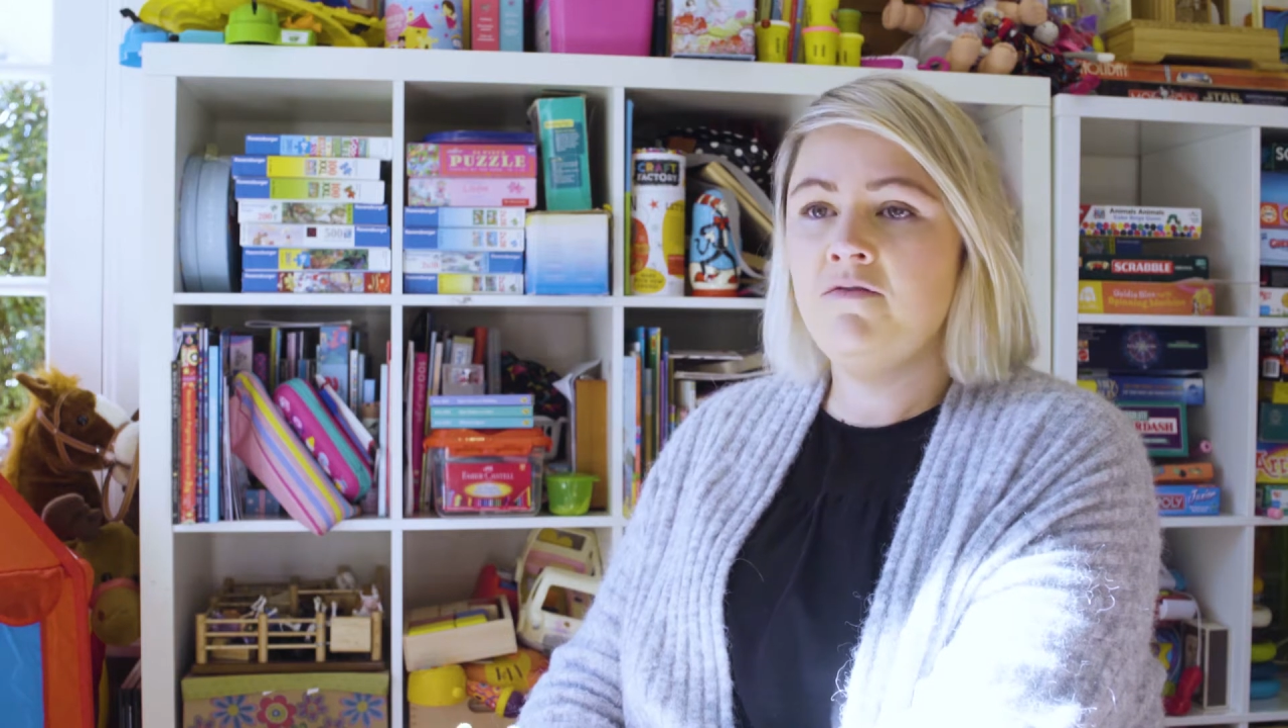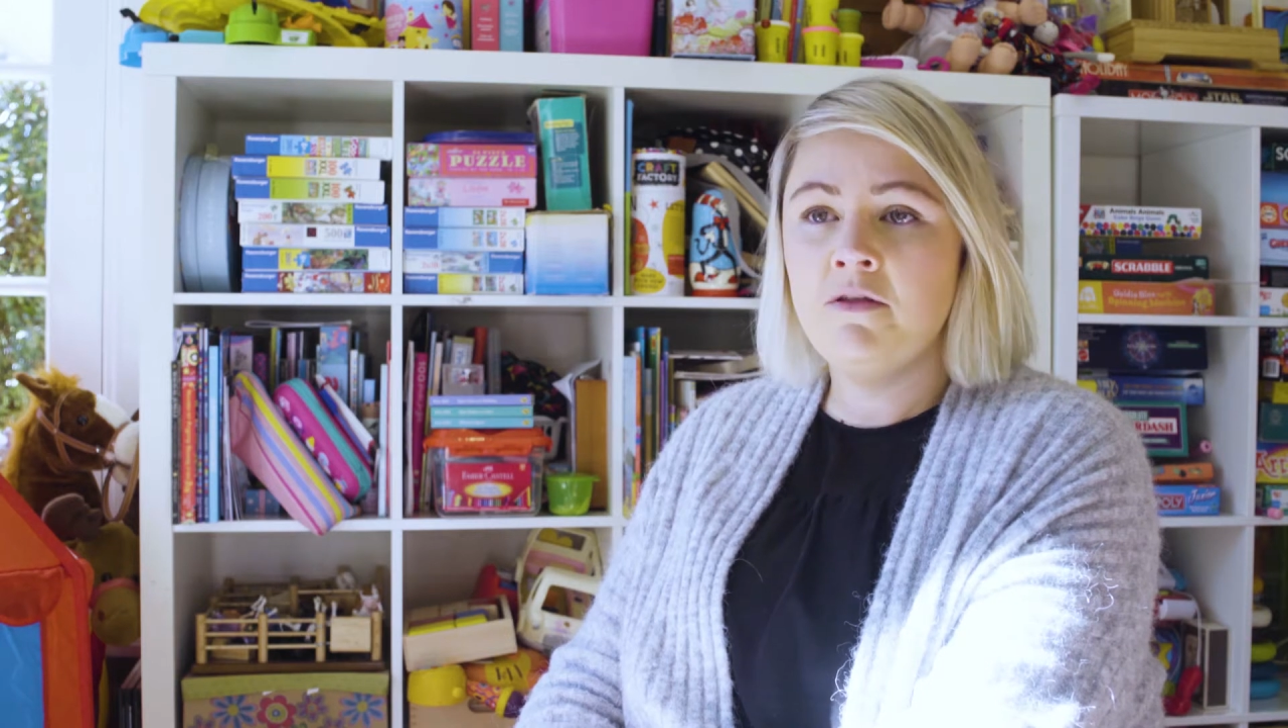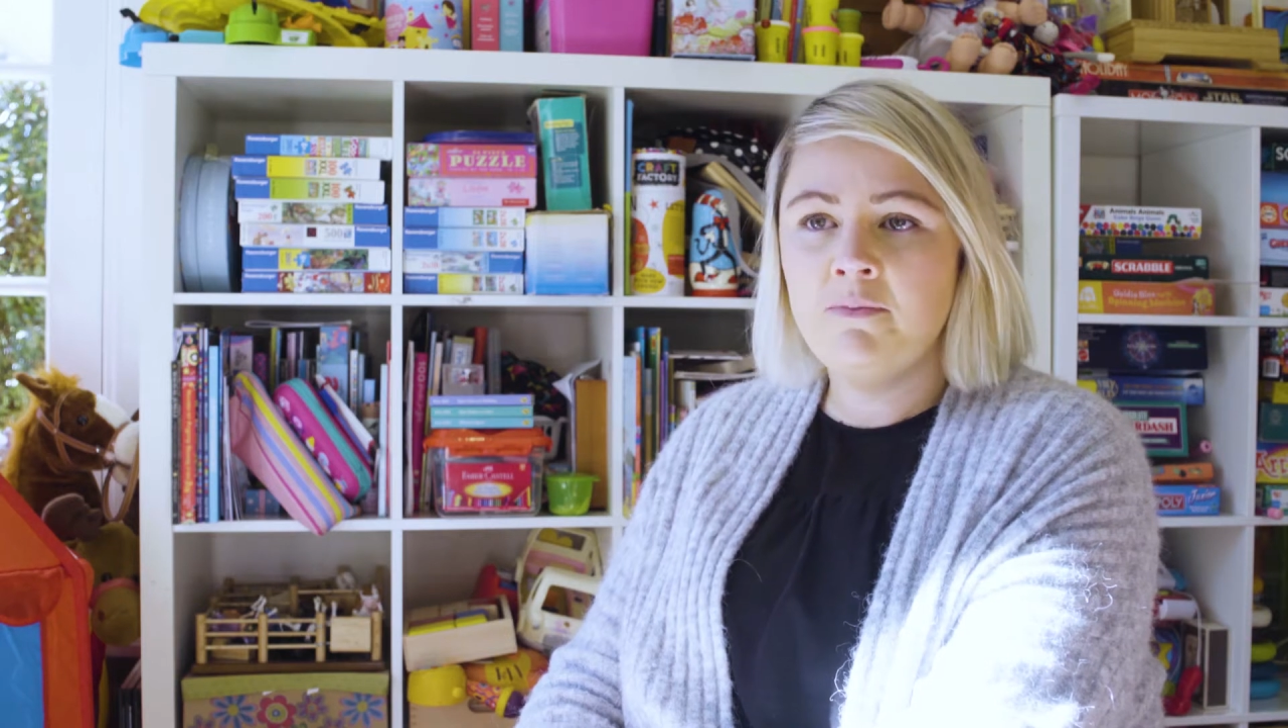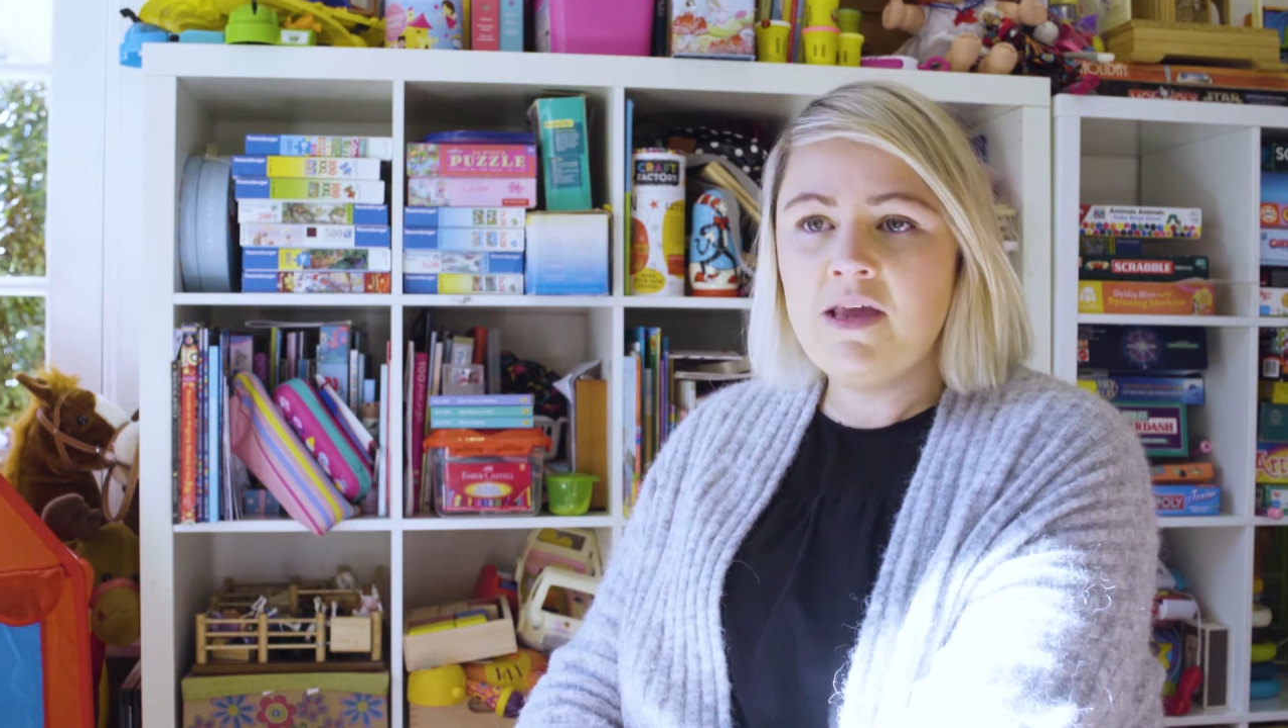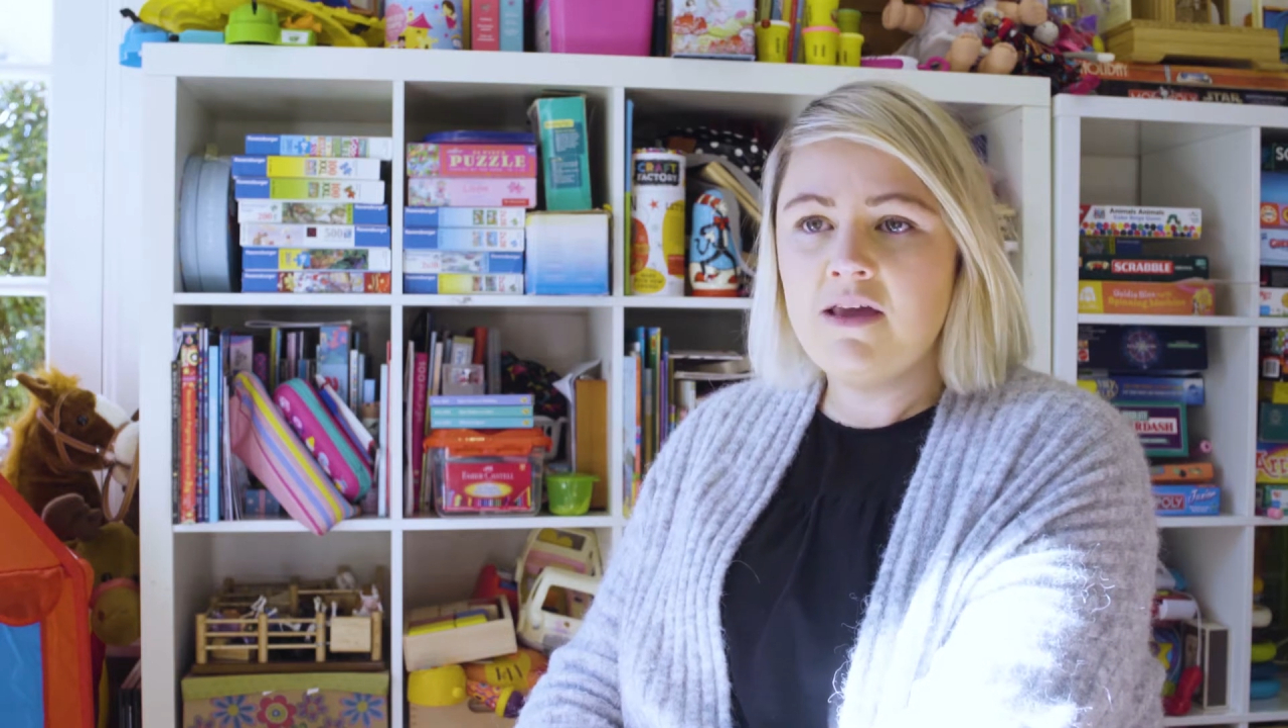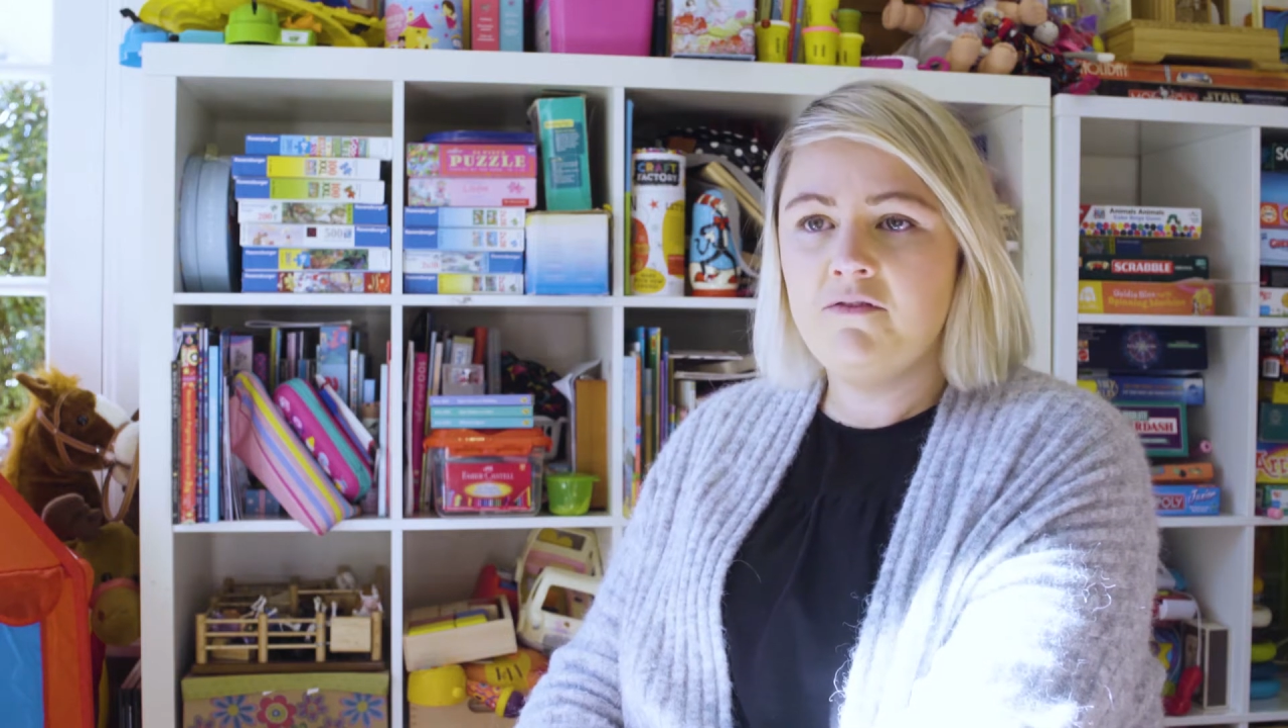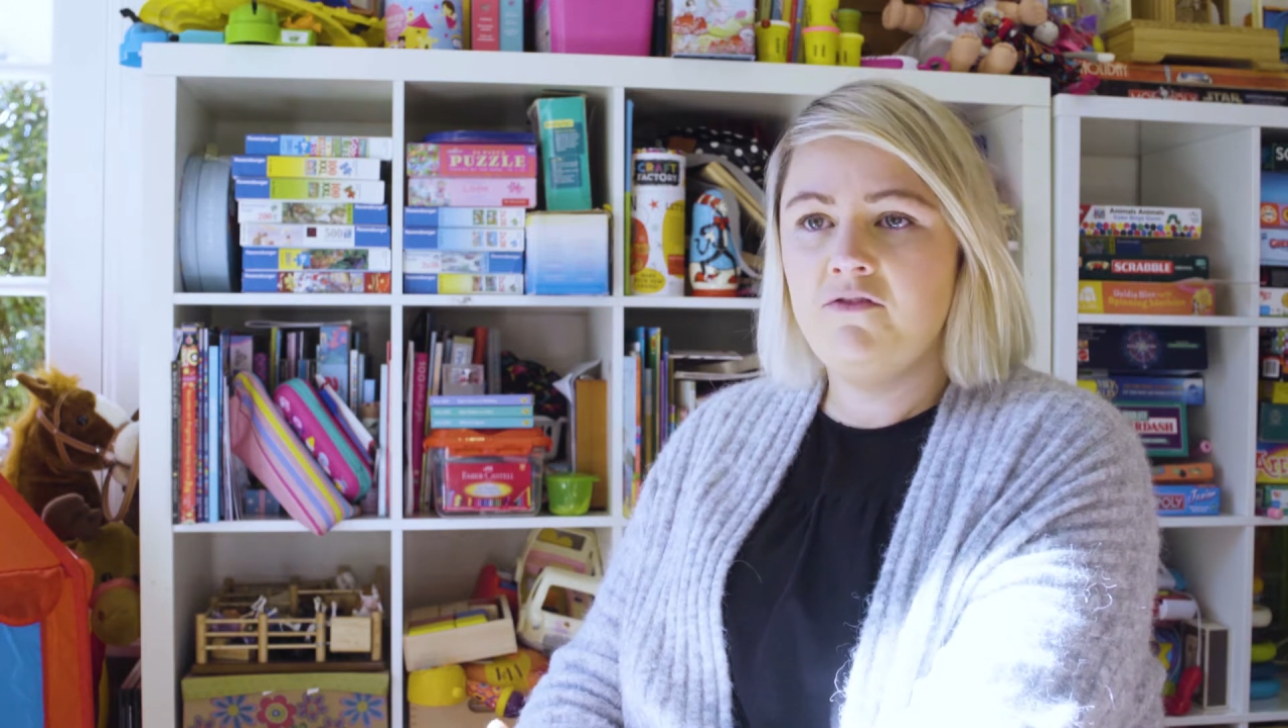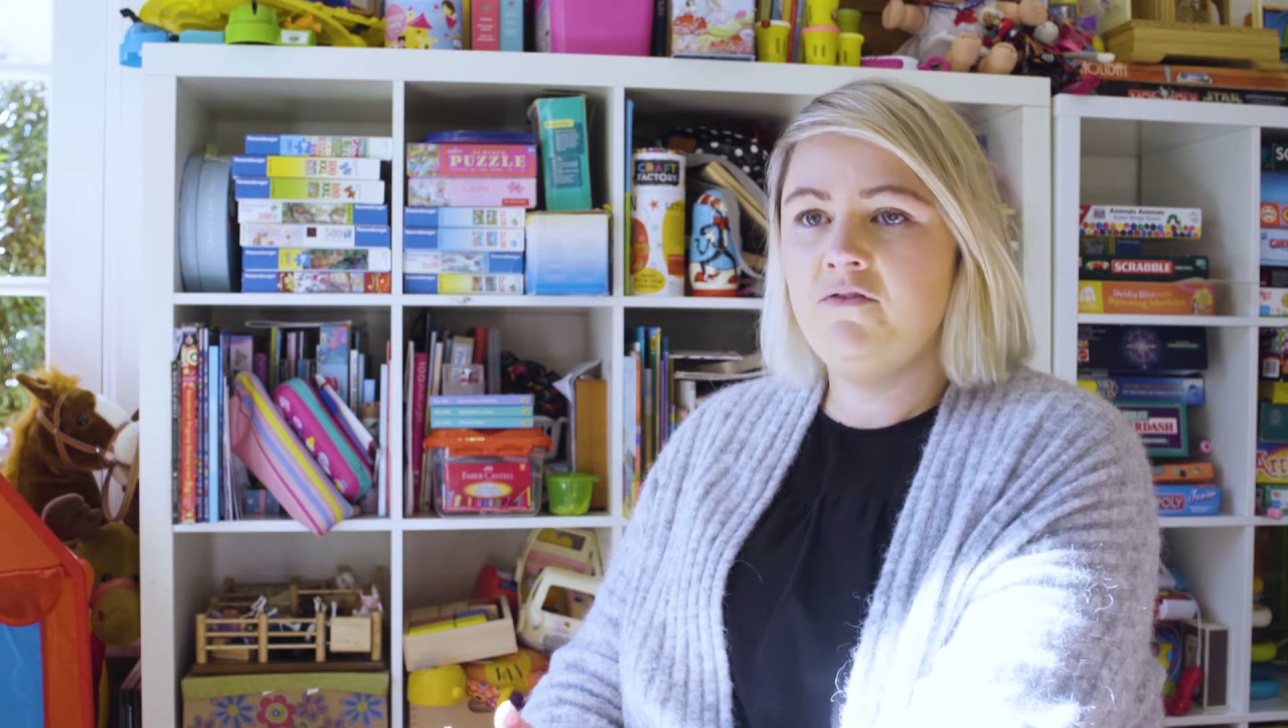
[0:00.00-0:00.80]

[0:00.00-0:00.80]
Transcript: given them the gift,